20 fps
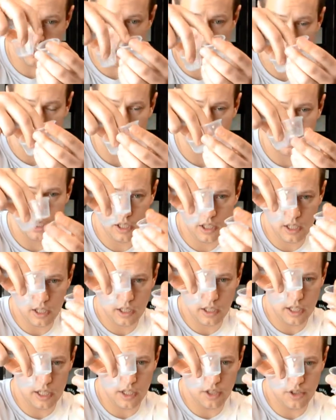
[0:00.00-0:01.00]
little
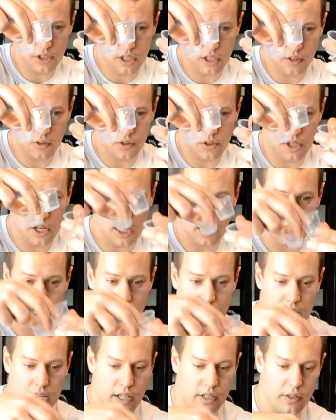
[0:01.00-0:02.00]
kind of Jello shot
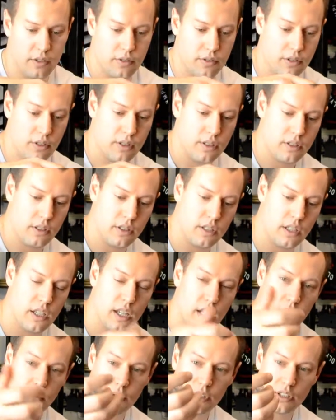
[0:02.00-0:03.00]
containers
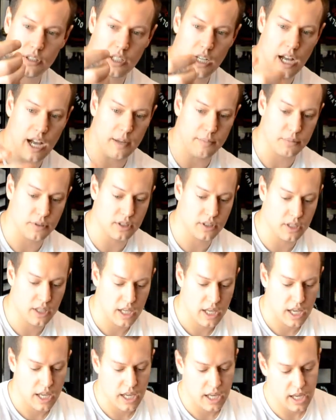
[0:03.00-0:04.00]
with the tops,
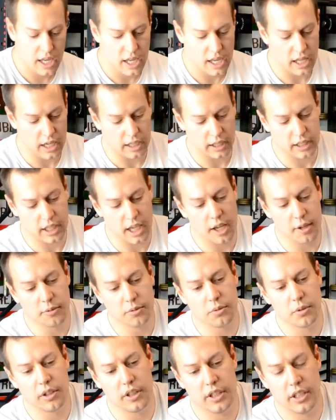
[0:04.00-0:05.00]
and it comes
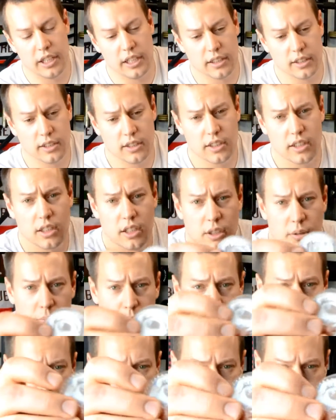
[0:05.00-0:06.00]
with this
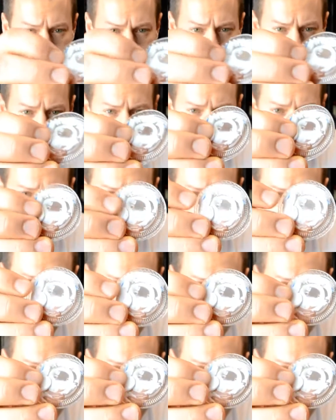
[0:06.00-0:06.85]
putty stuff, so you can